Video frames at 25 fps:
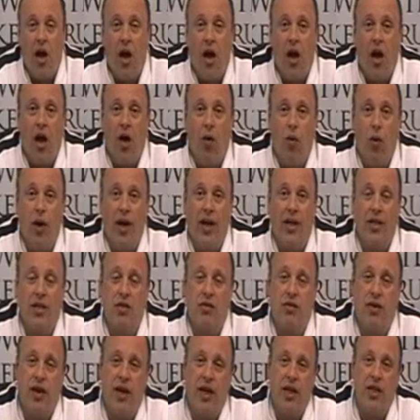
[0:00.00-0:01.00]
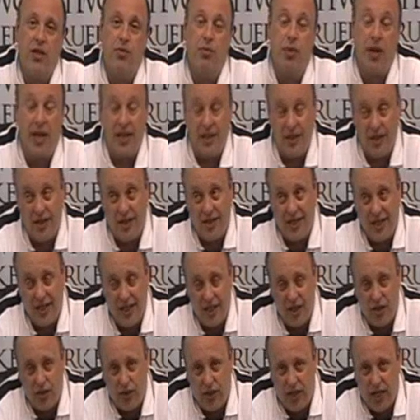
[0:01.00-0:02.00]
went out to Vegas, played in the
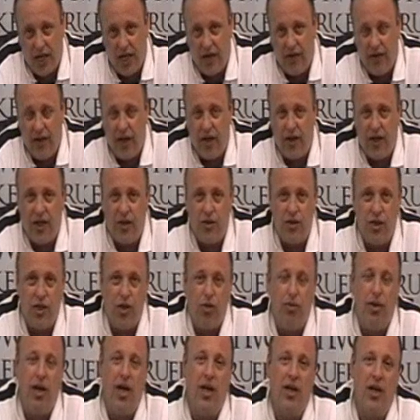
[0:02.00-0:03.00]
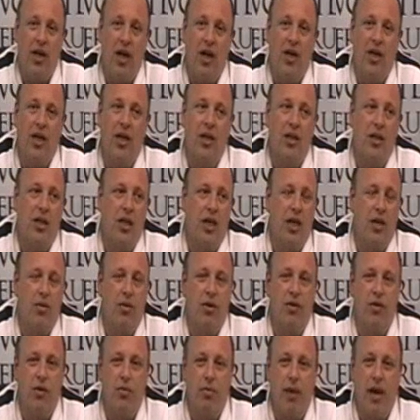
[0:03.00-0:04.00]
seniors with Davey. I think he was a little bit unlucky. I think he had a
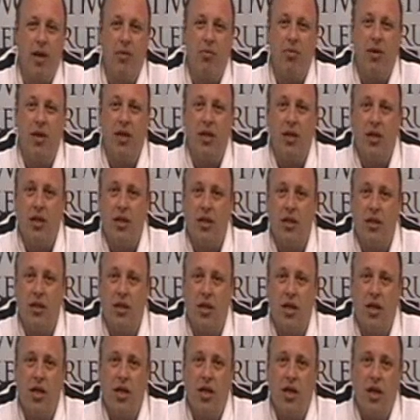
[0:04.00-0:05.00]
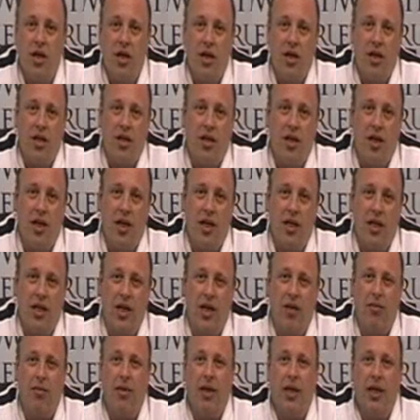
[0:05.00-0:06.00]
bit of a bad beat and then ended
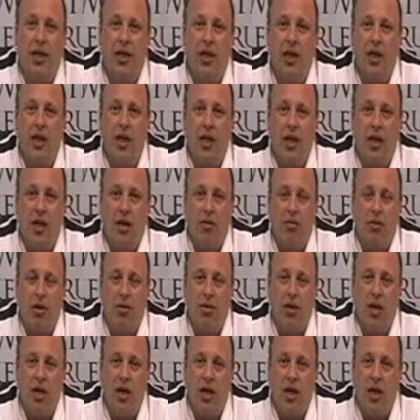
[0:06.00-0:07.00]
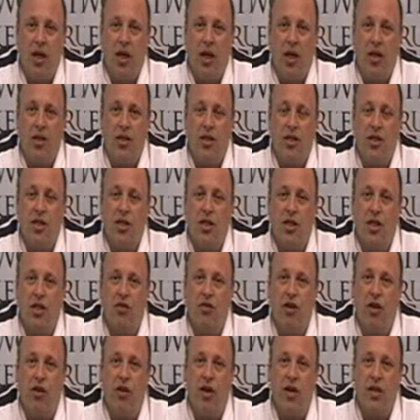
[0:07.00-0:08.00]
up making maybe a decision he
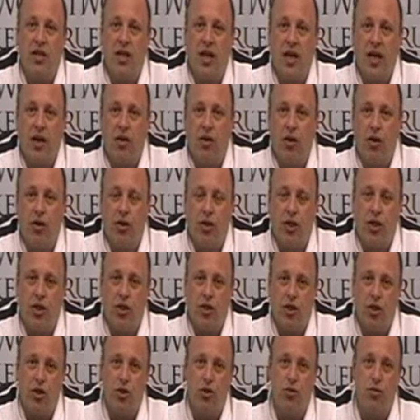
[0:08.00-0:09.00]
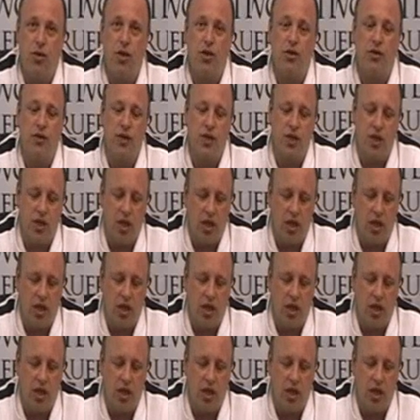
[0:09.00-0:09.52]
regrets later on to lose most of his